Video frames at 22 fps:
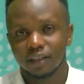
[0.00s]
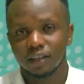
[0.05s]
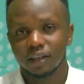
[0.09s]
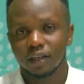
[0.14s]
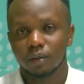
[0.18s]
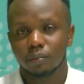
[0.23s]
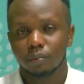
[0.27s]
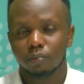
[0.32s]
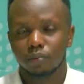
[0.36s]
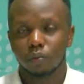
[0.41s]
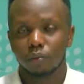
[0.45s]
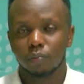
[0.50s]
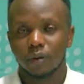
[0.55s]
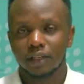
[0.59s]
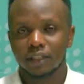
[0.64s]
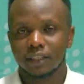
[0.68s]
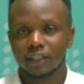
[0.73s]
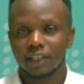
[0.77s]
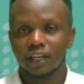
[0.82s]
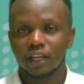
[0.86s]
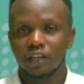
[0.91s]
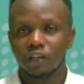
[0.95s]
Property,
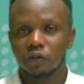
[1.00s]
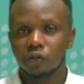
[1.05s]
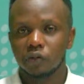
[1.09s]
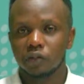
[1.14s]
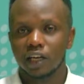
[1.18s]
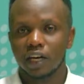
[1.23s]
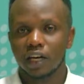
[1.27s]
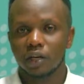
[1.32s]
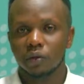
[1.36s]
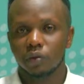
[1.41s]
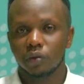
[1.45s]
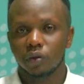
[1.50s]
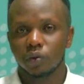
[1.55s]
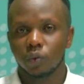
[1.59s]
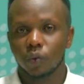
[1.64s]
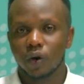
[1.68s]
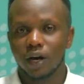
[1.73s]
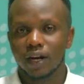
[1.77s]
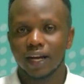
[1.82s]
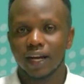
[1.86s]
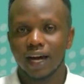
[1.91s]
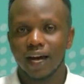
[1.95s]
you sign with one
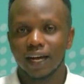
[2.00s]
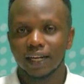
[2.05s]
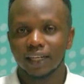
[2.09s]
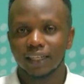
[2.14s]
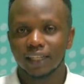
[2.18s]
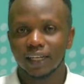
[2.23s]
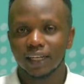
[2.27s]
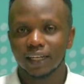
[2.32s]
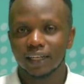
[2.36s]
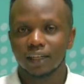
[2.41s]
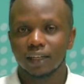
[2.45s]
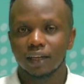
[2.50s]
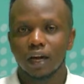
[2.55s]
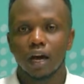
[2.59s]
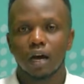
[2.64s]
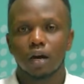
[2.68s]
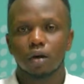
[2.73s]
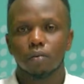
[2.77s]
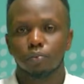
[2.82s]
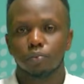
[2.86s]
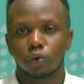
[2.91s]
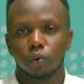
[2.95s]
hand,
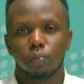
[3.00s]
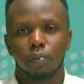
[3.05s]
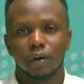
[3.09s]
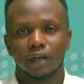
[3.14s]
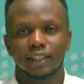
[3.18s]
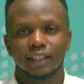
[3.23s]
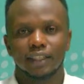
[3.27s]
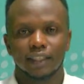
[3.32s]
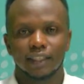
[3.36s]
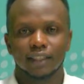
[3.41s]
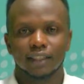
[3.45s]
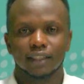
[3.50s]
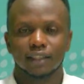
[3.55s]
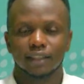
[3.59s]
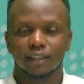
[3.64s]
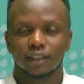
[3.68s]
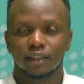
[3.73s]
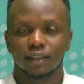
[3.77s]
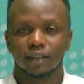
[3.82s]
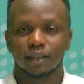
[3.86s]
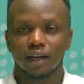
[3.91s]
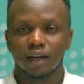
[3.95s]
property,
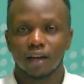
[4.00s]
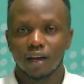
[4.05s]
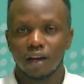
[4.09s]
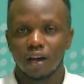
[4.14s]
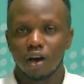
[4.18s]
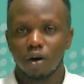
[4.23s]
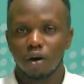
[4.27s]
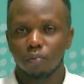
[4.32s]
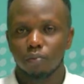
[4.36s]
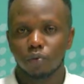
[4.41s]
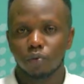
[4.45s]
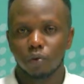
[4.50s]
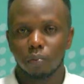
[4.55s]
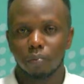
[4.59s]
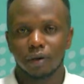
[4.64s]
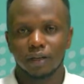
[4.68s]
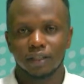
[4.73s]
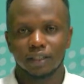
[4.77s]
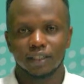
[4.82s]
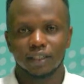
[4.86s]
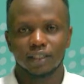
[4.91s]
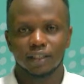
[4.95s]

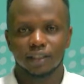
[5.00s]
property,